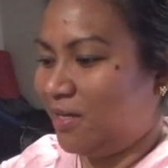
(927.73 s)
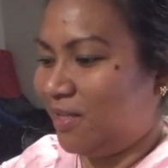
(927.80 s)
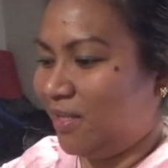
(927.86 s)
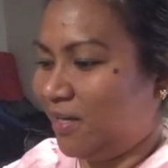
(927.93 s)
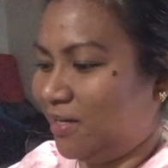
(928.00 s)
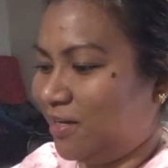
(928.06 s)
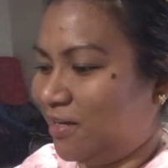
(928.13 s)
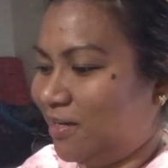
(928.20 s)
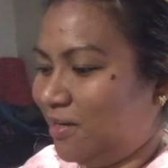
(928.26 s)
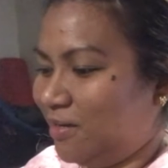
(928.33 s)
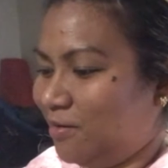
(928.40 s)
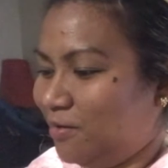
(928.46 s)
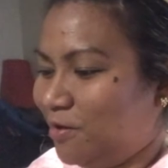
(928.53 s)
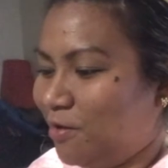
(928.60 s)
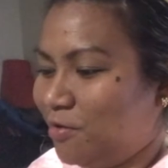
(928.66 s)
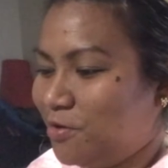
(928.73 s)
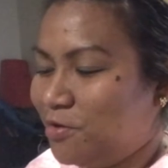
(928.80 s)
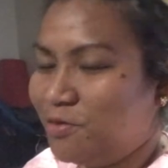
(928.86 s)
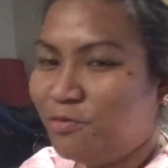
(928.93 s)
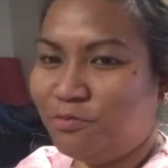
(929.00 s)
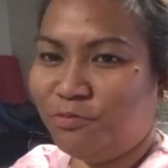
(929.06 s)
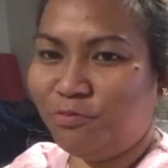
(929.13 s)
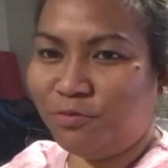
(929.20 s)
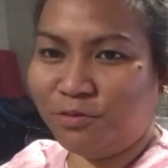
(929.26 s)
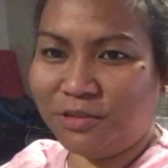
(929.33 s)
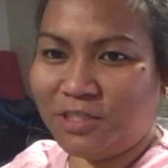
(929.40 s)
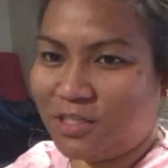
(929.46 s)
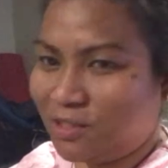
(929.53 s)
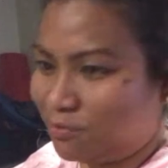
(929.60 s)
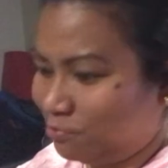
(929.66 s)
Like, you know, you
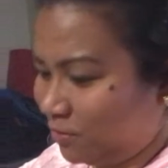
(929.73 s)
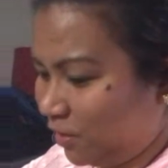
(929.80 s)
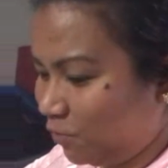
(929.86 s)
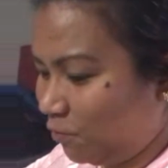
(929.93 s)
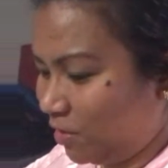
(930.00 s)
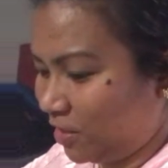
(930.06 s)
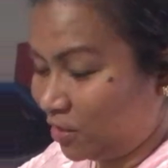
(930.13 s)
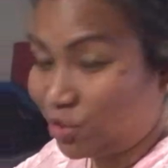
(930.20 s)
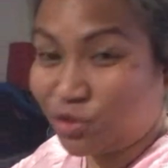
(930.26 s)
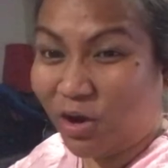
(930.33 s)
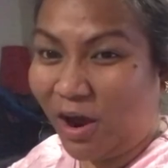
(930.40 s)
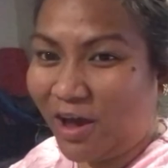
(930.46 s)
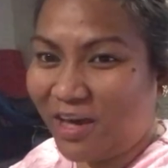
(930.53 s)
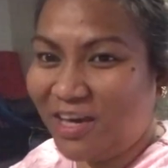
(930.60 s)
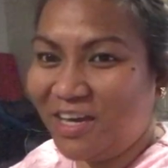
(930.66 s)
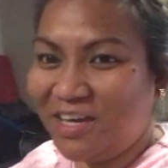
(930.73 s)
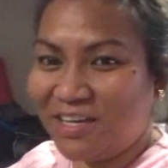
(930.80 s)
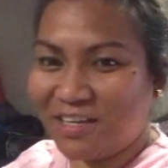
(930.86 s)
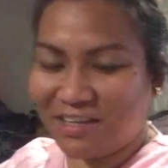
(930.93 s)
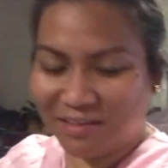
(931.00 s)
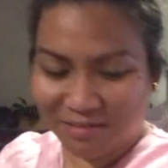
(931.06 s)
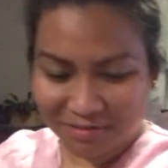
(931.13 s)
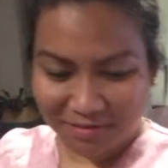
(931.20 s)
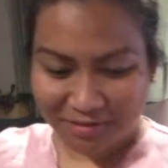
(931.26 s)
just really want to try it.